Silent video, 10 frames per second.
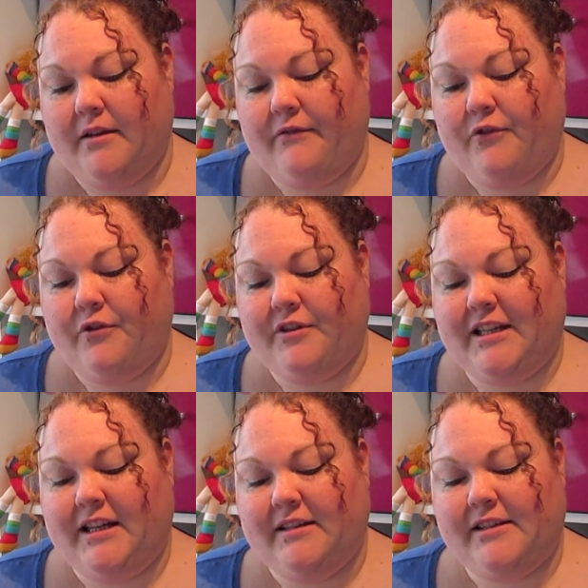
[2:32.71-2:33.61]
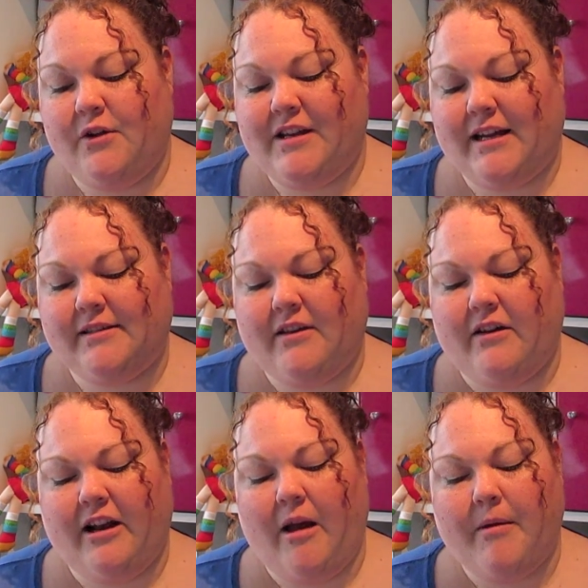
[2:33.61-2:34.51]
14, zodiac
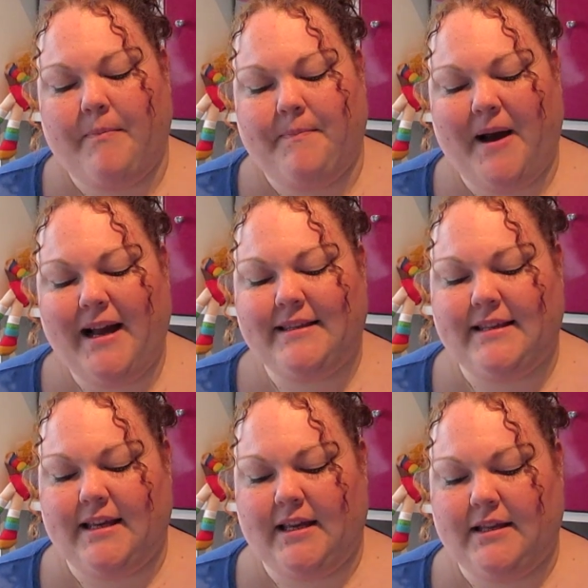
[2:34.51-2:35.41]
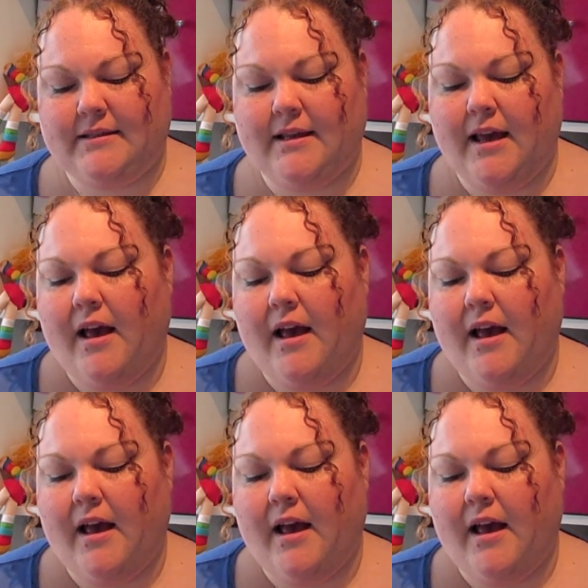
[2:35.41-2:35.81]
sign, I'm a Pisces.